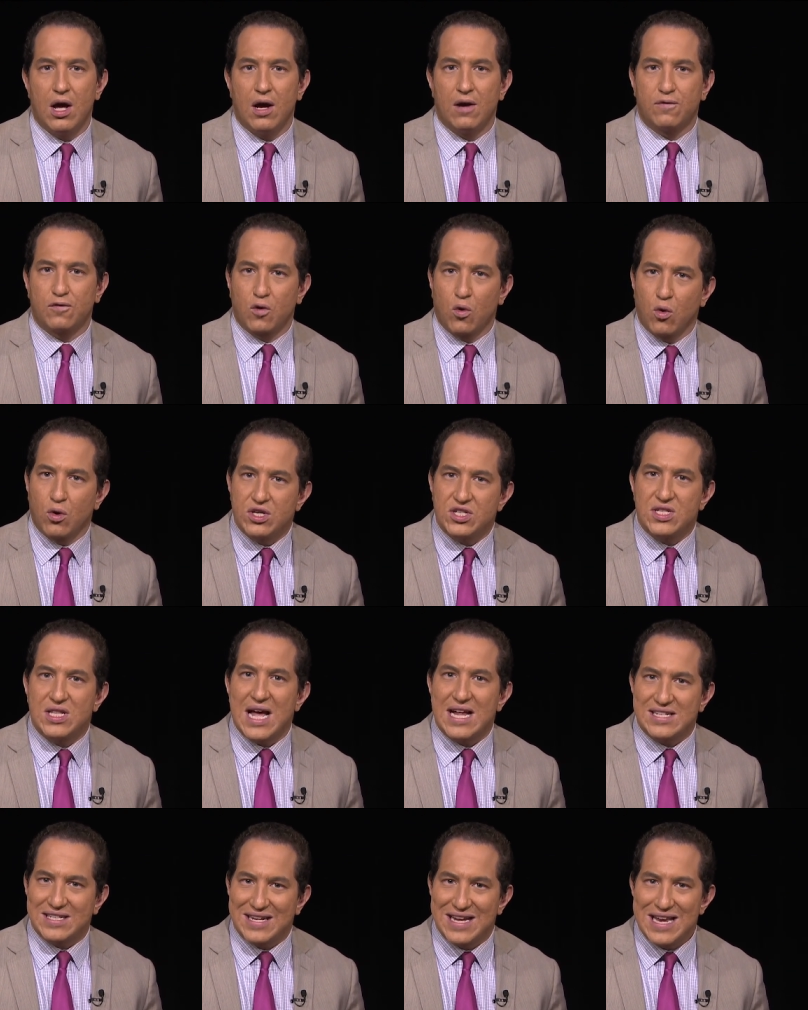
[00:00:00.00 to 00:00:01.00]
of course,
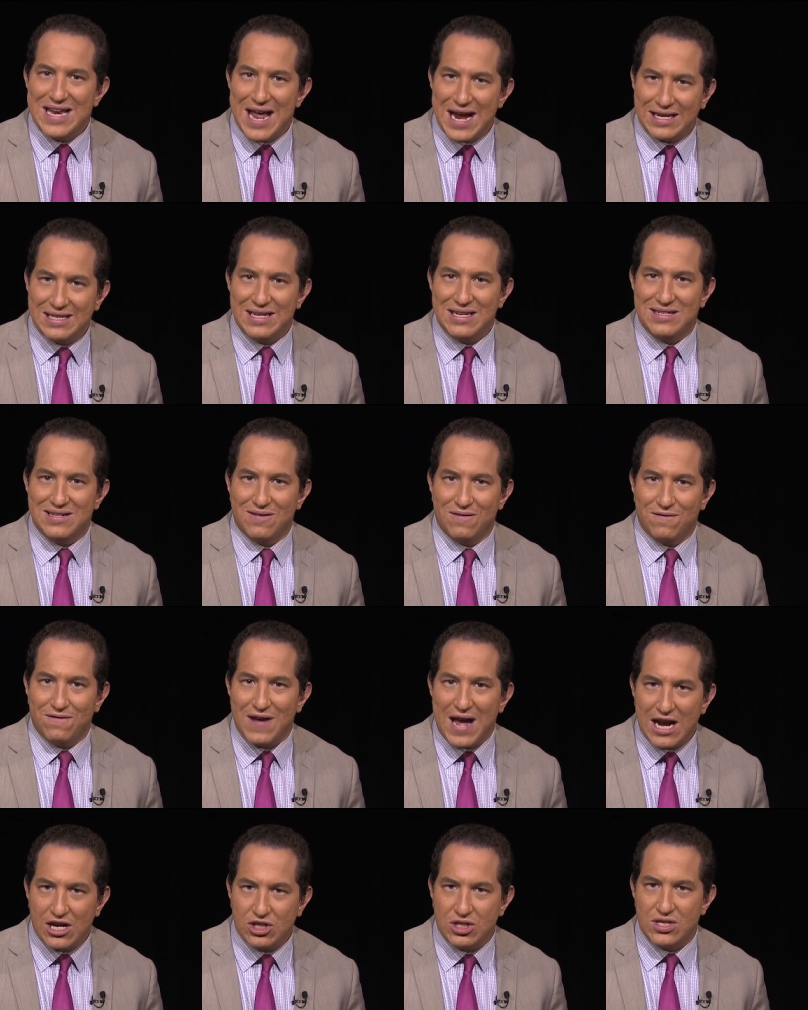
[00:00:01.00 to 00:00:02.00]
that's connected to
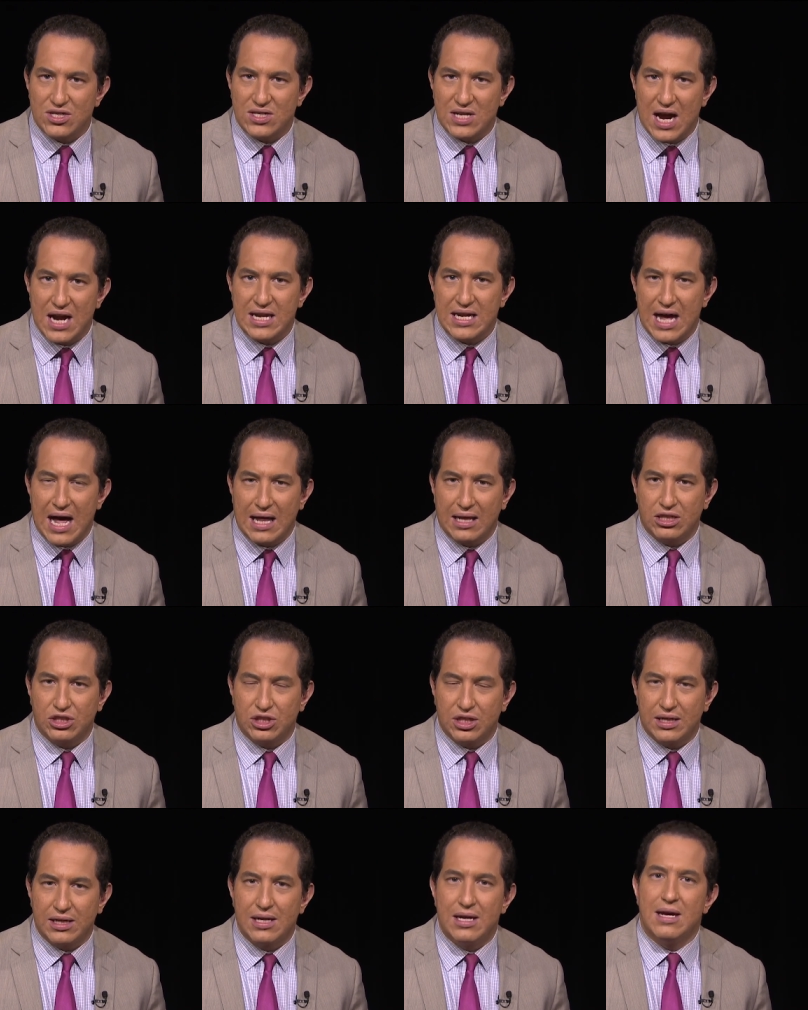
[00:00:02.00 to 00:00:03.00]
fascist
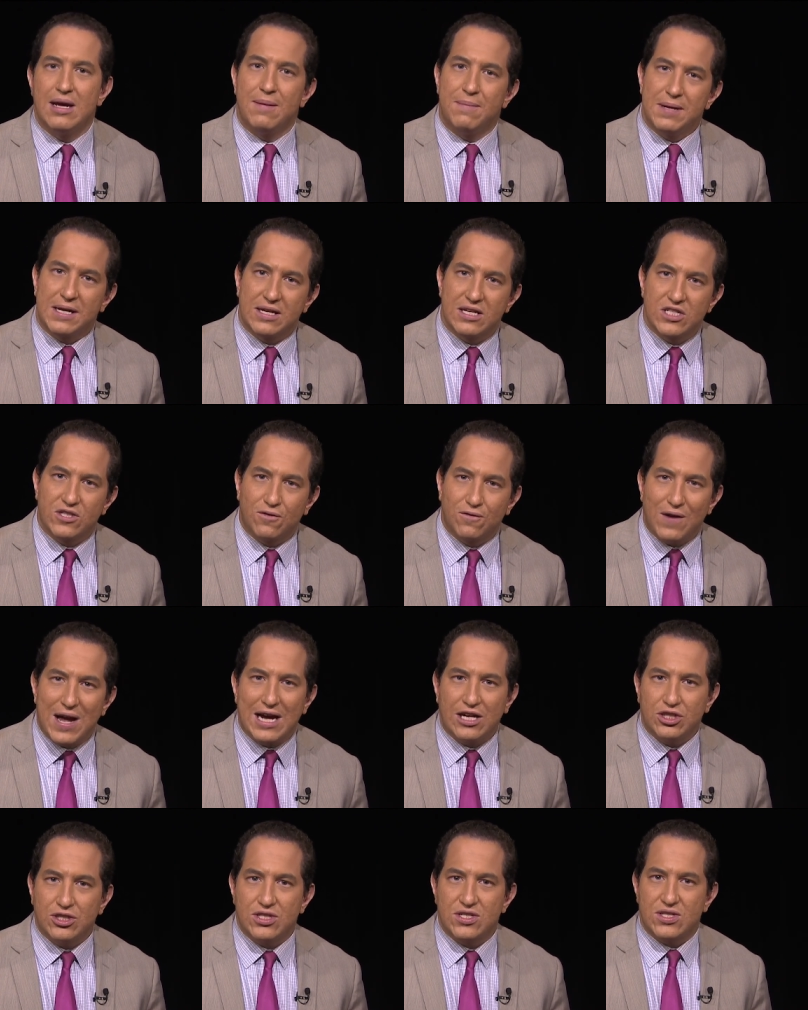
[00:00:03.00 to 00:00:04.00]
ideology, because
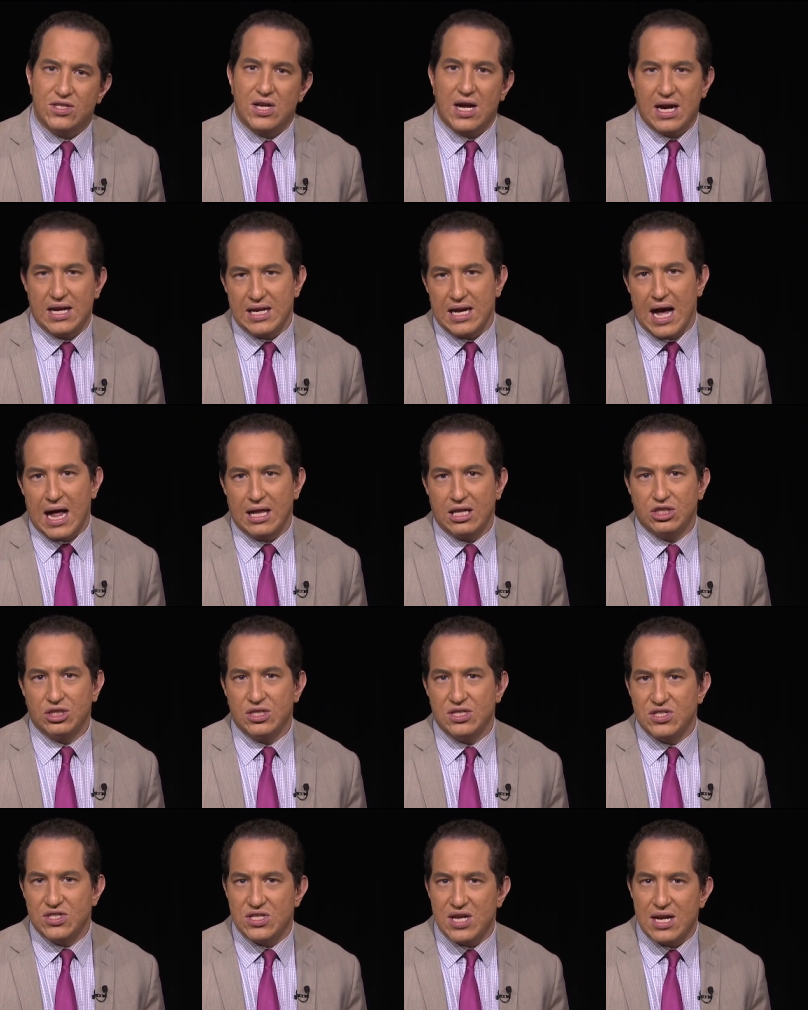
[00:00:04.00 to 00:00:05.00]
fascist
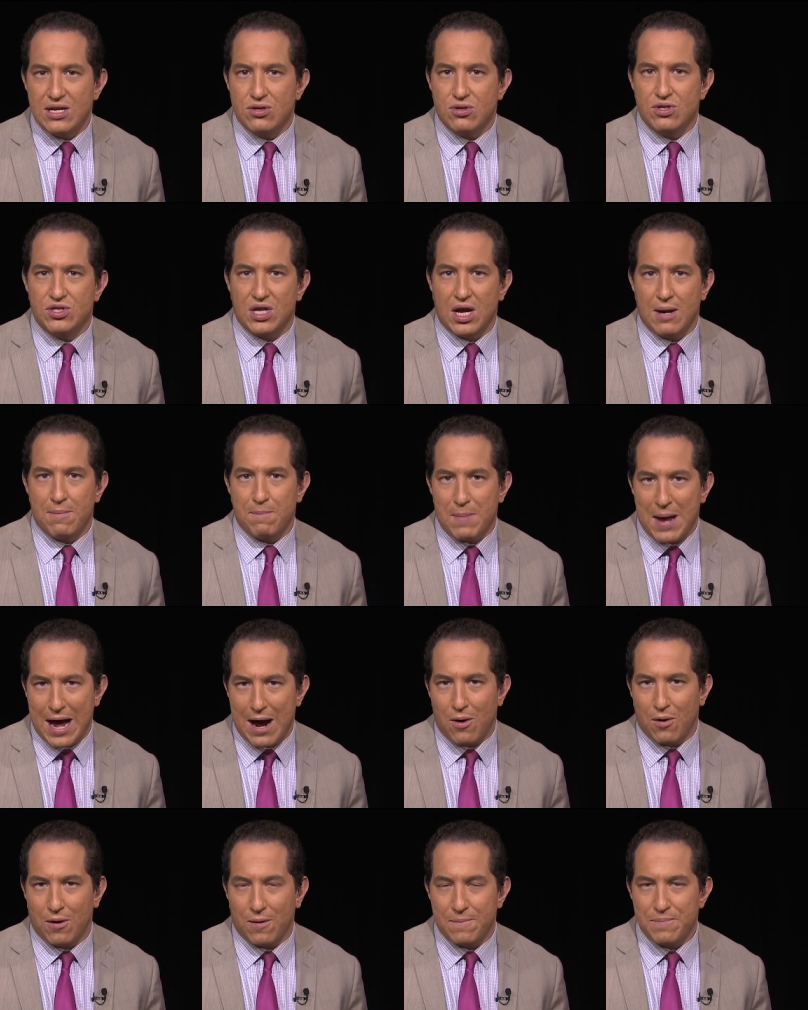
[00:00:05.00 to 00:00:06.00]
ideology centers on
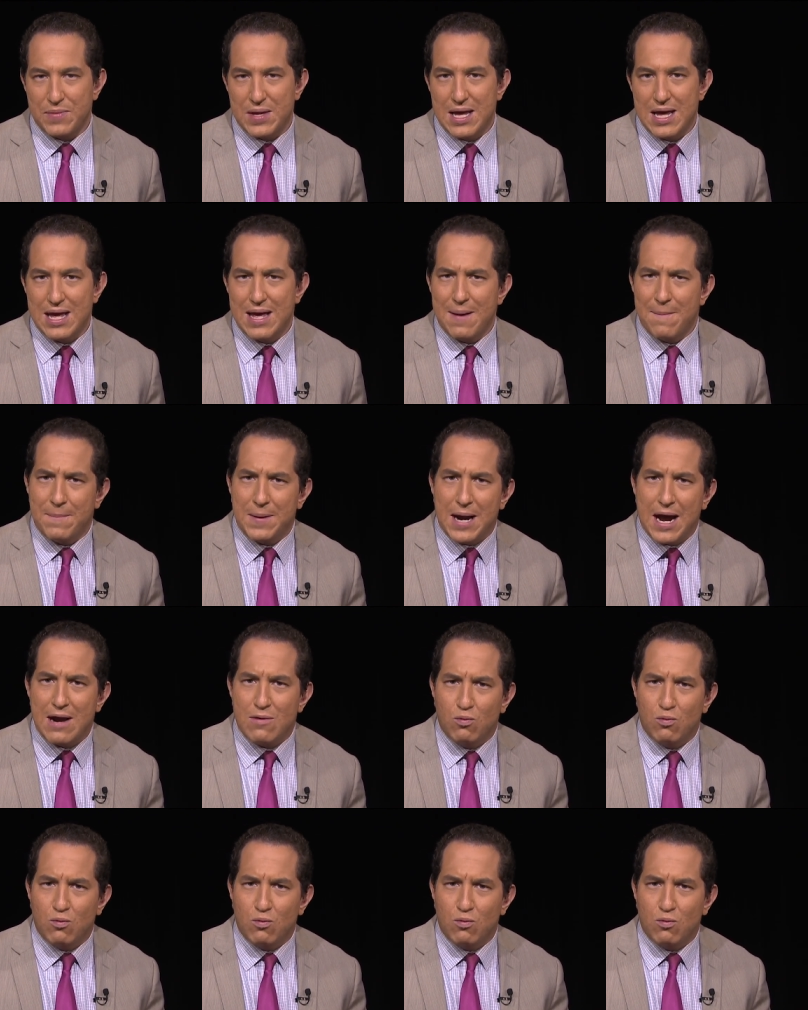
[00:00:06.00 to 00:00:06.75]
power. But I